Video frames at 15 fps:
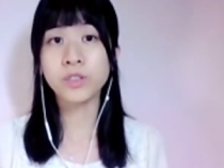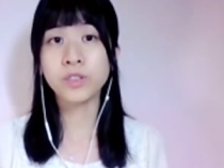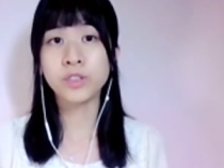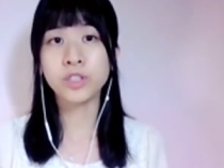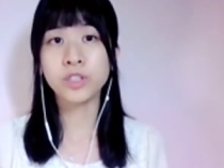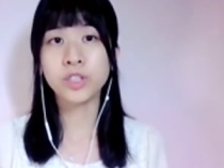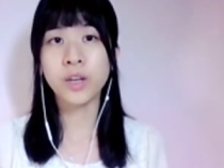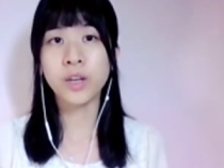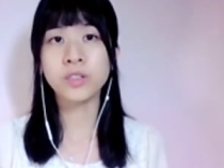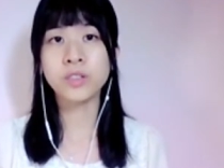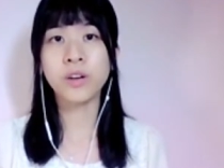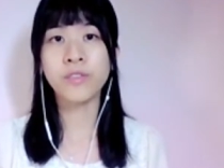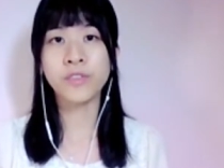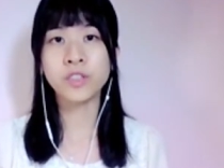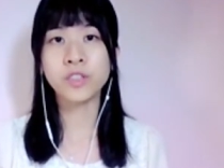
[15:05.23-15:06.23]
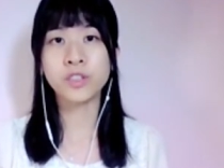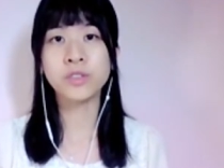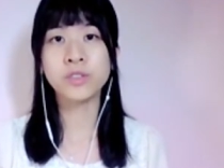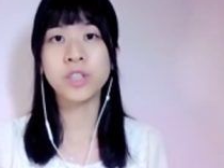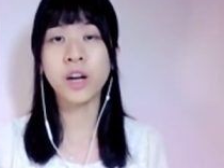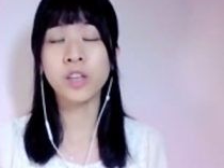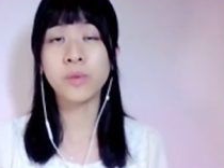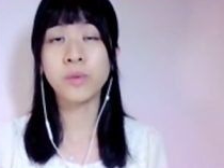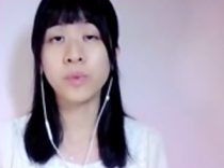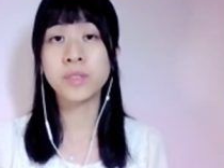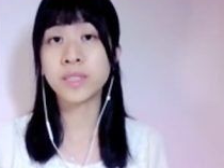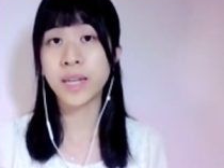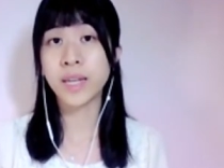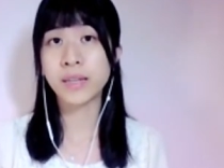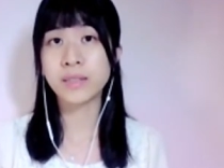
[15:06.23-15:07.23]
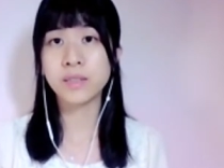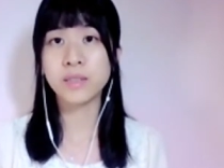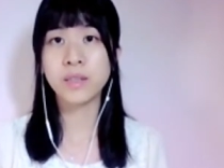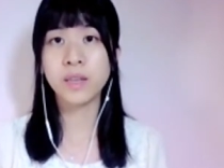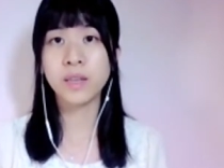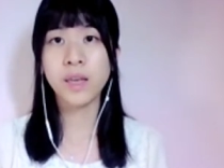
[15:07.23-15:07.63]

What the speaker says: to change official document dates